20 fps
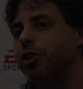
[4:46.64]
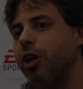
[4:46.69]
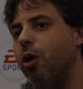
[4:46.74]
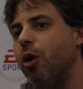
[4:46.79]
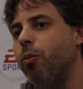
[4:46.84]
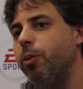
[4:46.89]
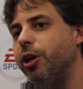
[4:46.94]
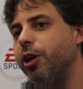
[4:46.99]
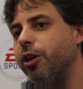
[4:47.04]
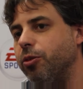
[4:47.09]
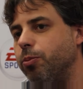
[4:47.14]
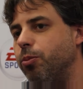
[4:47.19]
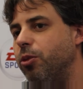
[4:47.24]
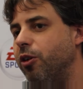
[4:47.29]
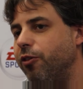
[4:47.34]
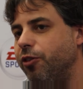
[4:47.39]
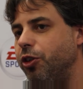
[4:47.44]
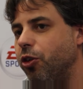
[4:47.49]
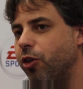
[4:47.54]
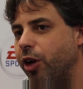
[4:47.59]
how players
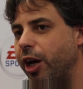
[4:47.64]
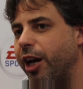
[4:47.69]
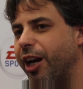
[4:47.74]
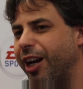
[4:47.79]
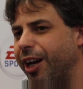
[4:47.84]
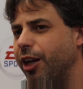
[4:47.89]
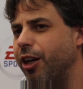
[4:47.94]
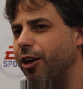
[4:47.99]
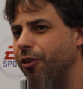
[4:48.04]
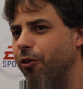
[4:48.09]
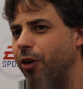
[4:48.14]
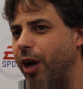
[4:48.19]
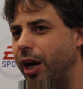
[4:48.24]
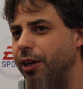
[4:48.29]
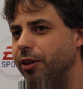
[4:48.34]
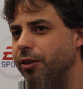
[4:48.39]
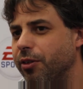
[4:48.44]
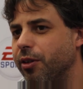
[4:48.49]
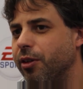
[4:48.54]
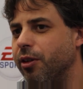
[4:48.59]
move, you got to get it
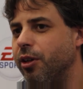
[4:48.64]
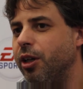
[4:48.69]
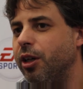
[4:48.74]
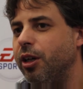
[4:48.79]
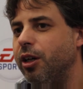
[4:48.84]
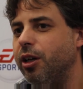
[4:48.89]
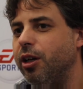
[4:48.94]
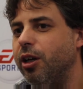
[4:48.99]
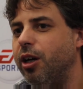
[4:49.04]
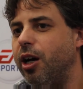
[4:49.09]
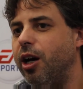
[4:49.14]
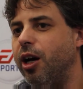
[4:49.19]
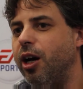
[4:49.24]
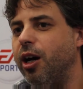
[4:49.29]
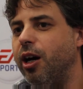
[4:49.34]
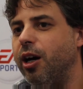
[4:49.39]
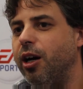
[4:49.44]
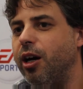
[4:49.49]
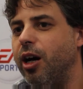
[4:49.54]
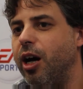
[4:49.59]
right.
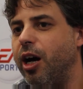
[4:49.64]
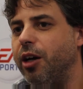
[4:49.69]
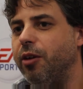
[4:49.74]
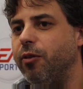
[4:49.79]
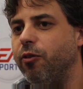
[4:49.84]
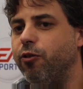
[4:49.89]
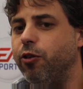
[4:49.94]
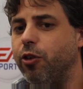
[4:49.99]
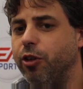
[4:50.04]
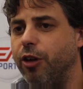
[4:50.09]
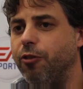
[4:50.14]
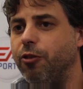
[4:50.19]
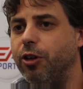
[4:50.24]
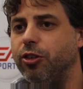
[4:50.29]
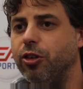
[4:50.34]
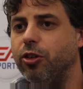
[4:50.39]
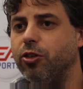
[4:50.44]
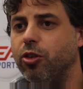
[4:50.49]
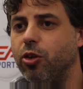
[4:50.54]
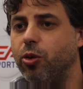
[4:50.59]
And for that
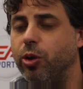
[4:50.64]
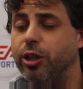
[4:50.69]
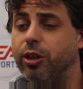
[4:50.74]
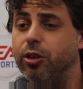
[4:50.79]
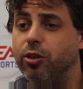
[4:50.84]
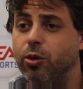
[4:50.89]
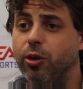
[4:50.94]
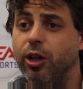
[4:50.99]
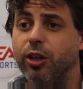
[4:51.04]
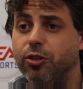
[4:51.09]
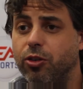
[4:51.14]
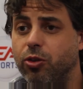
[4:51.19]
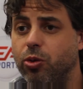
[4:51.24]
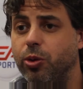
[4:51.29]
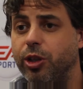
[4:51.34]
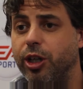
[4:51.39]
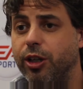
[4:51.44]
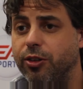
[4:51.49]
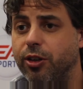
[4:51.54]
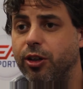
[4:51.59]
reason, so it took us
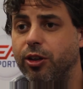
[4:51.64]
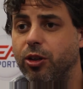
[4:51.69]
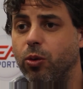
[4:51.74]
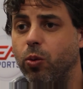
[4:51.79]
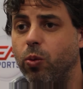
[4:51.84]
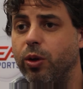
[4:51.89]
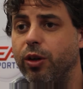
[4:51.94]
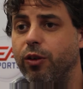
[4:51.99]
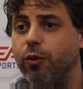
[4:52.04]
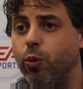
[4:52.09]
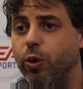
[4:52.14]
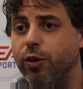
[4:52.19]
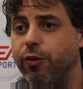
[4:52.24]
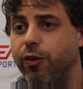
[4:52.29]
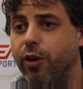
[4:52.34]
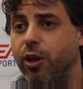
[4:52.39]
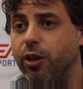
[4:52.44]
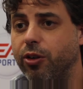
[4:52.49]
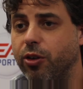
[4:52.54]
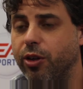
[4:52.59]
2 years until we
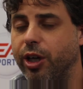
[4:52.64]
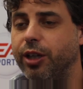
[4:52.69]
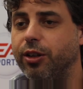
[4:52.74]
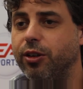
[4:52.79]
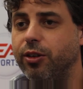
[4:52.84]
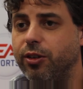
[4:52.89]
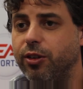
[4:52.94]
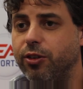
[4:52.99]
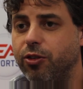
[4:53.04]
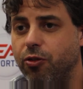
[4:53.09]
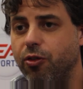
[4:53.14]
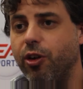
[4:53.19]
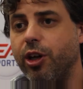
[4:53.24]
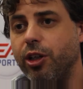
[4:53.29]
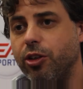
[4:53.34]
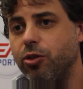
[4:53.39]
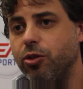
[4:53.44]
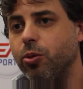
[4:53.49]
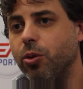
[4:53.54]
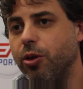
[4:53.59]
felt, okay, this is
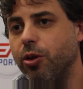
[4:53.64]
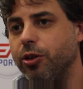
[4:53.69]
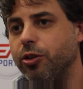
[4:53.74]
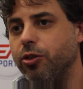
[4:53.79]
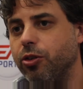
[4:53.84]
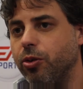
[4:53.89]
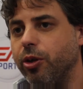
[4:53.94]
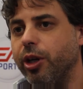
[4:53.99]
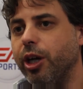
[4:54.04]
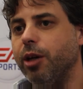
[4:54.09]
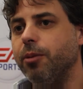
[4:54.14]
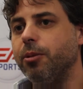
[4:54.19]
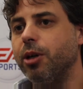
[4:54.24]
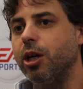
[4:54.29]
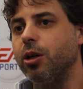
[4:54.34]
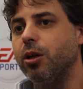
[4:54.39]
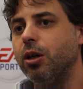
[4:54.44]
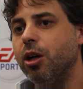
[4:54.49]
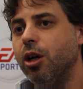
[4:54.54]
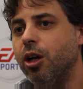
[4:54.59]
ready to go into game
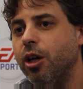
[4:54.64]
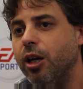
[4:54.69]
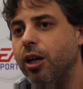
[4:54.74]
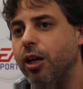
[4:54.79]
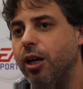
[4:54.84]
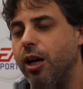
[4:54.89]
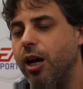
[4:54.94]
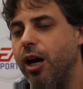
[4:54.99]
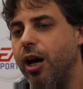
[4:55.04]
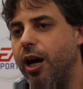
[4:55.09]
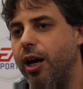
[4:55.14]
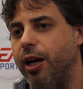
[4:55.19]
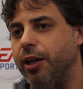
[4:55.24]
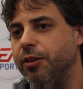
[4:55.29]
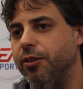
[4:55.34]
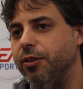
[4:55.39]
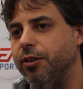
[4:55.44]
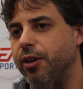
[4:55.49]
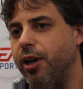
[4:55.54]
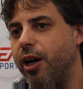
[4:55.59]
now.
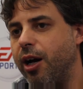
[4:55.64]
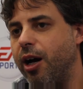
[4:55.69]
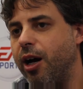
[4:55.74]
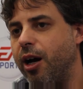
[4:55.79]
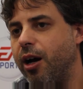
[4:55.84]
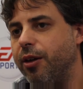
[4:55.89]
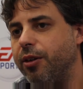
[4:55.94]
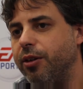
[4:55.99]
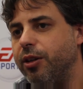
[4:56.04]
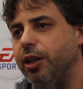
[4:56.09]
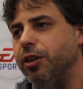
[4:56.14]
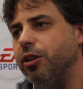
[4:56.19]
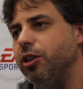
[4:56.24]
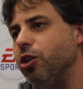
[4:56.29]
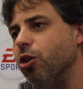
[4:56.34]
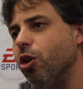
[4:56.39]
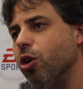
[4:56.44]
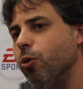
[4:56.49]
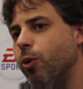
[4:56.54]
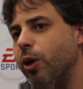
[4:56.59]
And then
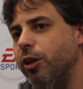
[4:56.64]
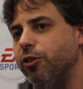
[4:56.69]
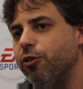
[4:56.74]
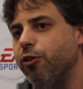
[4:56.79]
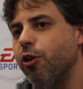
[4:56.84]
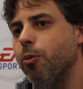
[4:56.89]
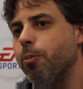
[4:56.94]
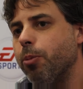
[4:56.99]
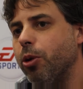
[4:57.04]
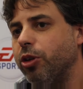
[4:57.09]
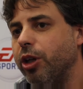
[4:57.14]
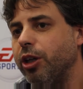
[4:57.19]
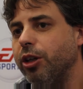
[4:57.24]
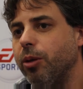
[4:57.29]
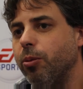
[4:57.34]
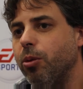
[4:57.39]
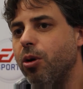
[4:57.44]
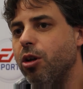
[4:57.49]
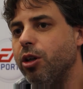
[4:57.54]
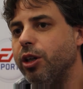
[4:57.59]
the other ones for protect
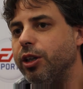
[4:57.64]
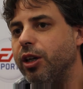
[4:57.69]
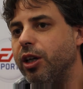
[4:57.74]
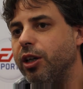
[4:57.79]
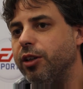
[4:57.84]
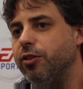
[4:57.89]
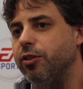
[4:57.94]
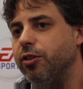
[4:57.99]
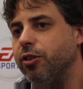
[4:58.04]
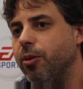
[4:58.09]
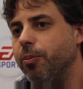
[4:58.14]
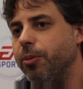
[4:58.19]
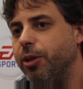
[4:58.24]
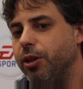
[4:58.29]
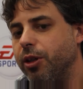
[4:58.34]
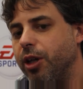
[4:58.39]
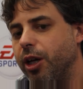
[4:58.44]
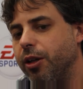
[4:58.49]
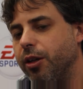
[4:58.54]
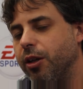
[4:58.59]
the ball, it's
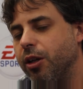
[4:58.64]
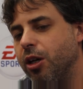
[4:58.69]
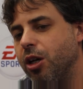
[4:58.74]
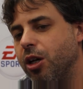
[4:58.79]
something that